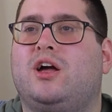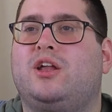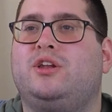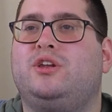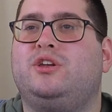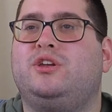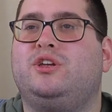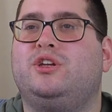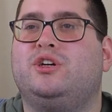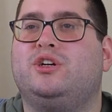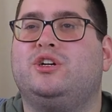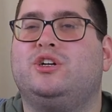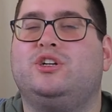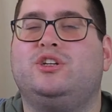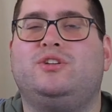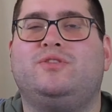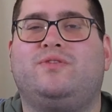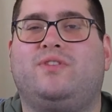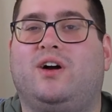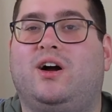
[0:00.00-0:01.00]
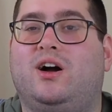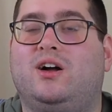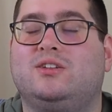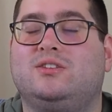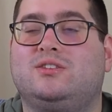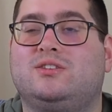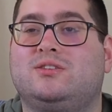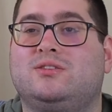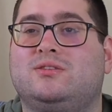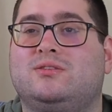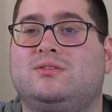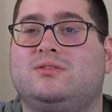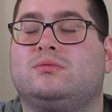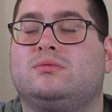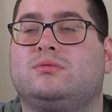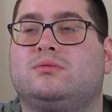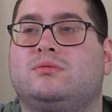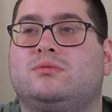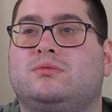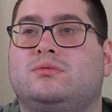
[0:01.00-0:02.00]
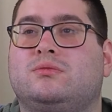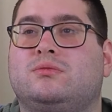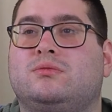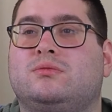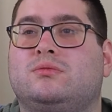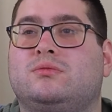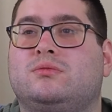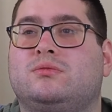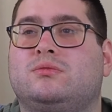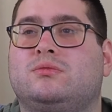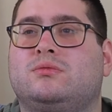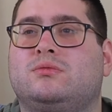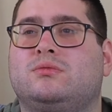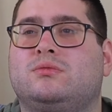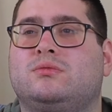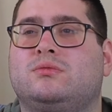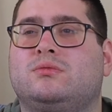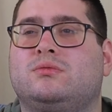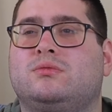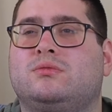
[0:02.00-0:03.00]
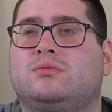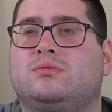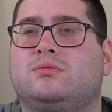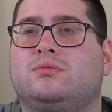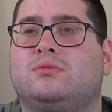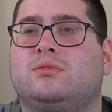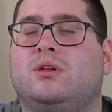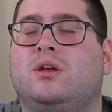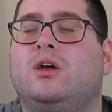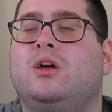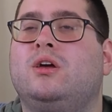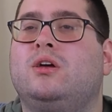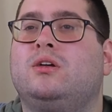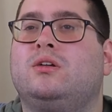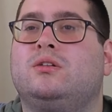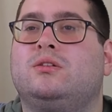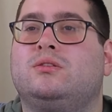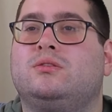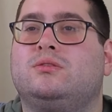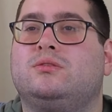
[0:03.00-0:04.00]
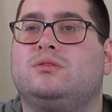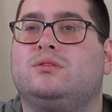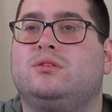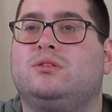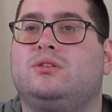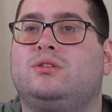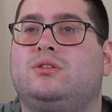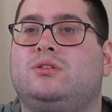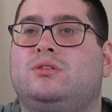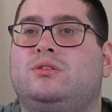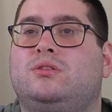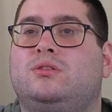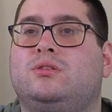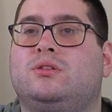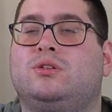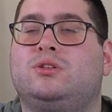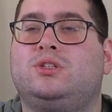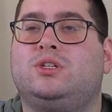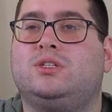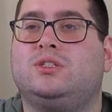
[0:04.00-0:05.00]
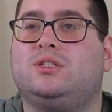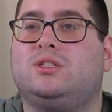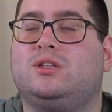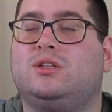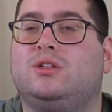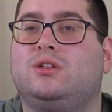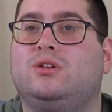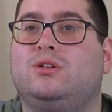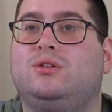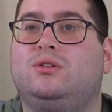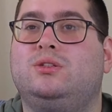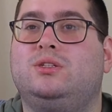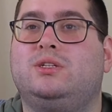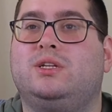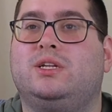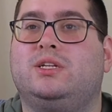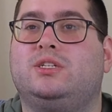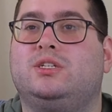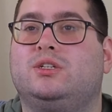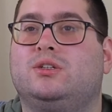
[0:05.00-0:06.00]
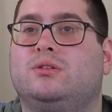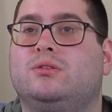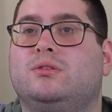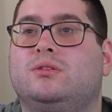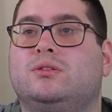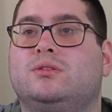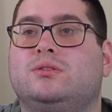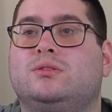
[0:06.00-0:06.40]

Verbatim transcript: A nerd font. The only person... dumb note. You love revealing my secrets. You're just losing it, dude.